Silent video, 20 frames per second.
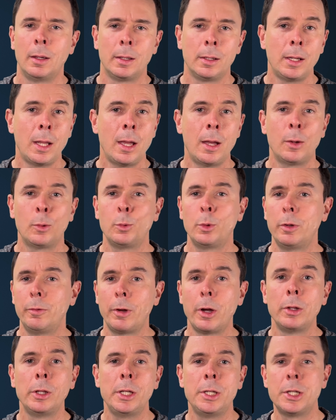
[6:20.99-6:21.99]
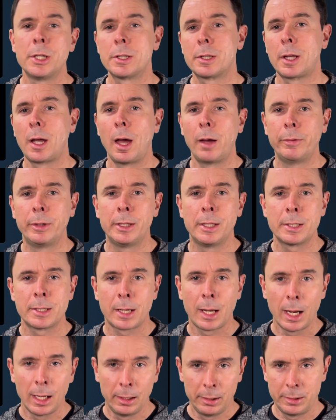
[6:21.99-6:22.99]
Now, we've only just covered the
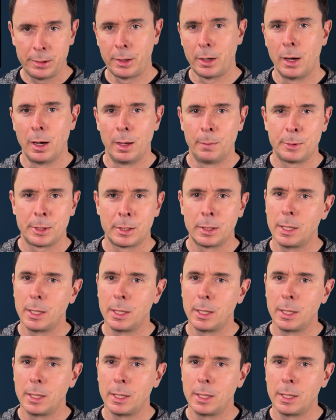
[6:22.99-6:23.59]
scalar types.